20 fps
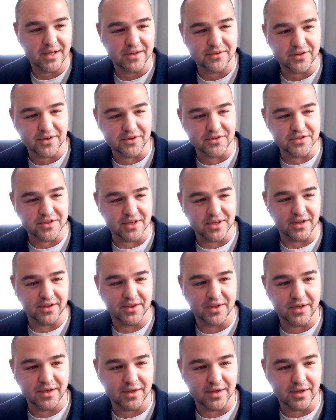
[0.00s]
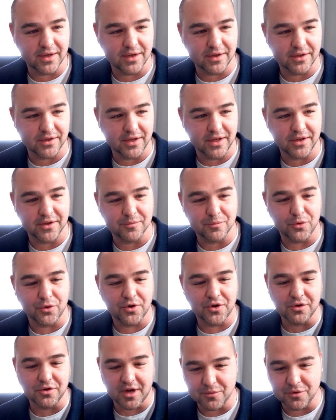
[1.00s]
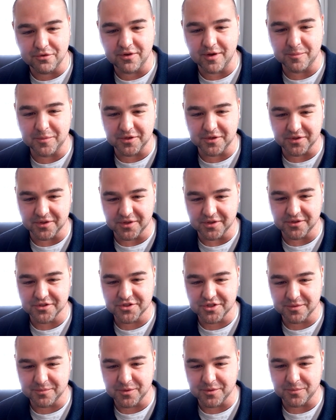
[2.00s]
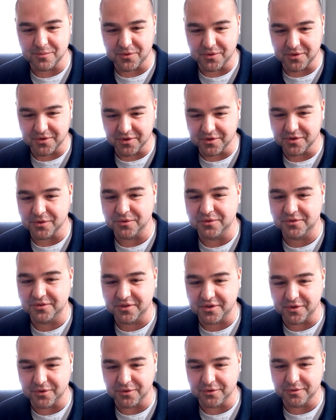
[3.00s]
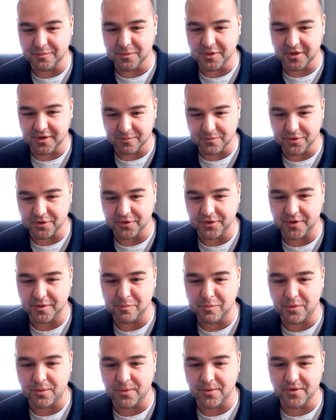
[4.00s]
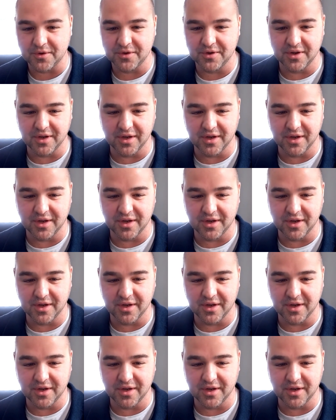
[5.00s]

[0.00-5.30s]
It's like you said, I think, and the more you move up in leadership, the more that those skills become really important.